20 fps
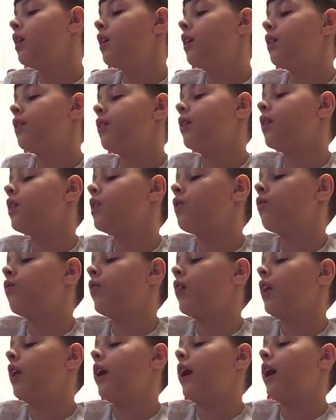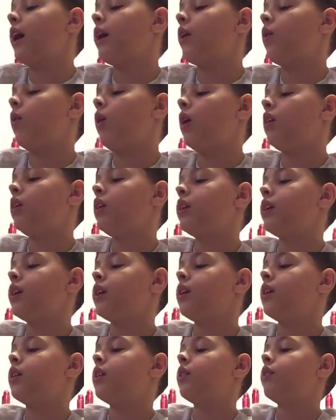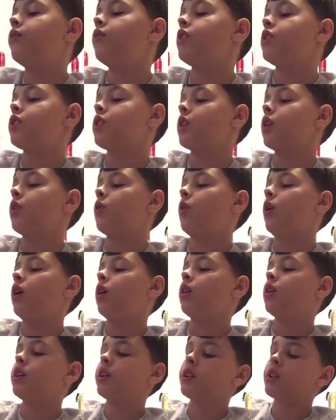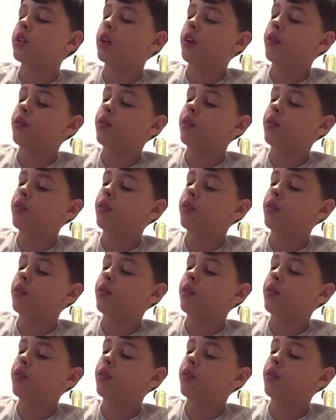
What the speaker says: They're really high quality fishing quality stuff.